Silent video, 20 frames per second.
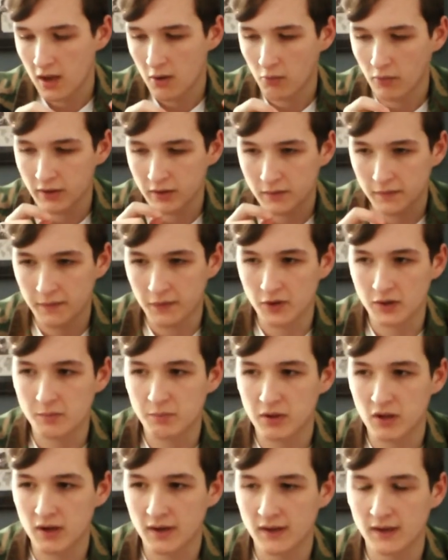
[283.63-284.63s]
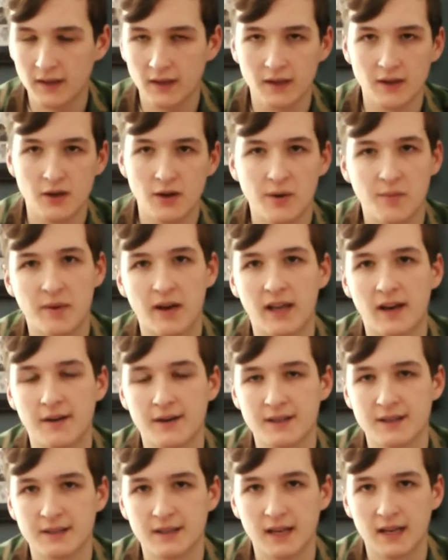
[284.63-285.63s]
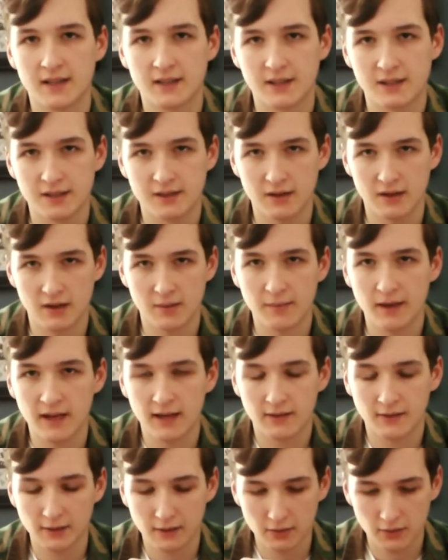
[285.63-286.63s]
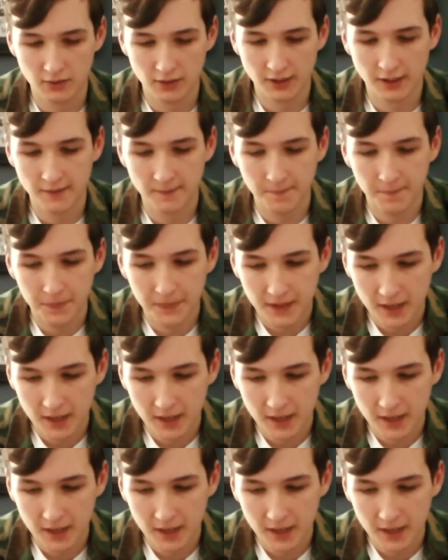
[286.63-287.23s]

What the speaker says: When you first plug it in, no batteries attached, it's automatically green.